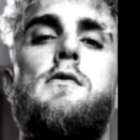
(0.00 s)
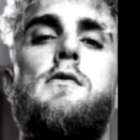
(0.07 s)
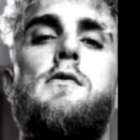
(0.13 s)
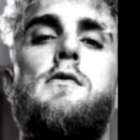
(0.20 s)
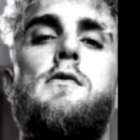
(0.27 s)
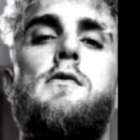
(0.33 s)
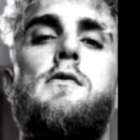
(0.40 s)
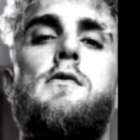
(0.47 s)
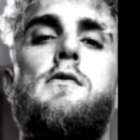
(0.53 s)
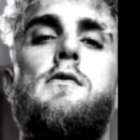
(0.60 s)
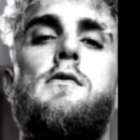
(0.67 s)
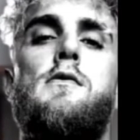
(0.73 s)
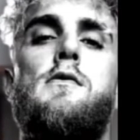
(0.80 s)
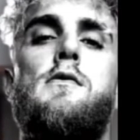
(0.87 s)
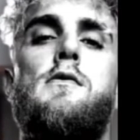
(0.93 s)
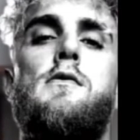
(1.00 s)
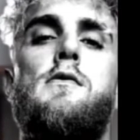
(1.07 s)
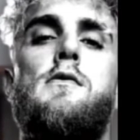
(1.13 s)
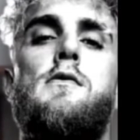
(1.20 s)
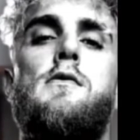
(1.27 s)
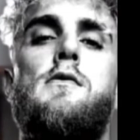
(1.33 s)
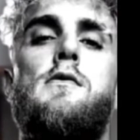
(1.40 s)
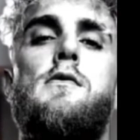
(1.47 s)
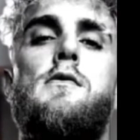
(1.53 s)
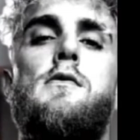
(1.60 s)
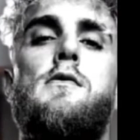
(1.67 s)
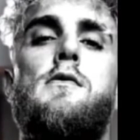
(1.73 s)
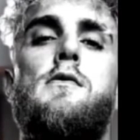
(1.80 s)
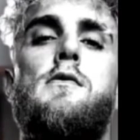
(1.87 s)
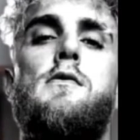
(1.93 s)

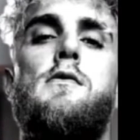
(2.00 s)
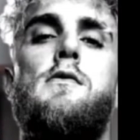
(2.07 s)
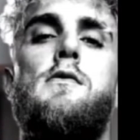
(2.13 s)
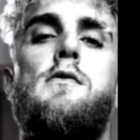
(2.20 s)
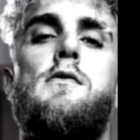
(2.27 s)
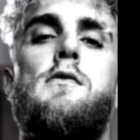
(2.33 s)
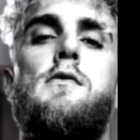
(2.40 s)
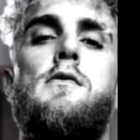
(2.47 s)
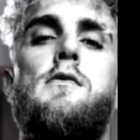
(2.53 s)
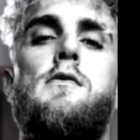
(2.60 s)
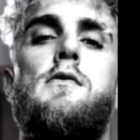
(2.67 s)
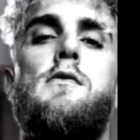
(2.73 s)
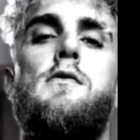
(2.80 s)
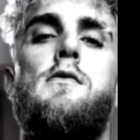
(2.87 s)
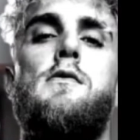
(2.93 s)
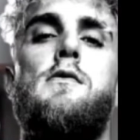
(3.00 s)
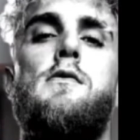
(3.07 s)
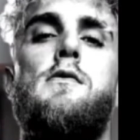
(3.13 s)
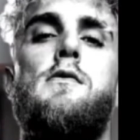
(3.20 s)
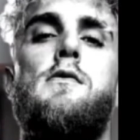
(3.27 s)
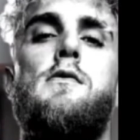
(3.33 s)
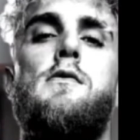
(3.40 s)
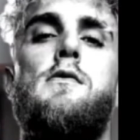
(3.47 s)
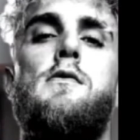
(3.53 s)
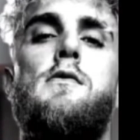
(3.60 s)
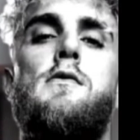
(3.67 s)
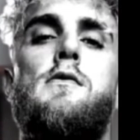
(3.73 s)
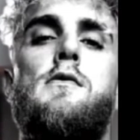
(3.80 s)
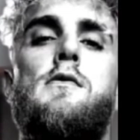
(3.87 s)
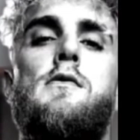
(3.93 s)

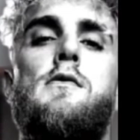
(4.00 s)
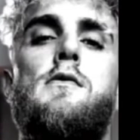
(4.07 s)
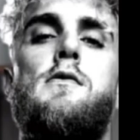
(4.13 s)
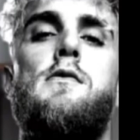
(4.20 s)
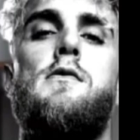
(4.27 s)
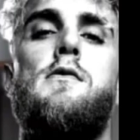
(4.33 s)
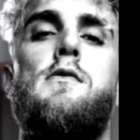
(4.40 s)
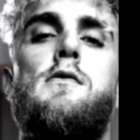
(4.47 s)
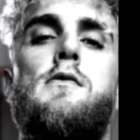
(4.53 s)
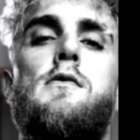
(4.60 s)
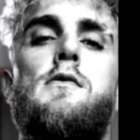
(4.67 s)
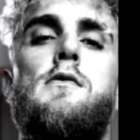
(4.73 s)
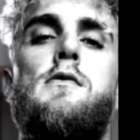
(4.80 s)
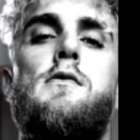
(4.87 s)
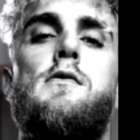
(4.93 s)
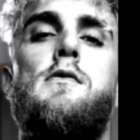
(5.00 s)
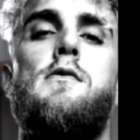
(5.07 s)
[no speech]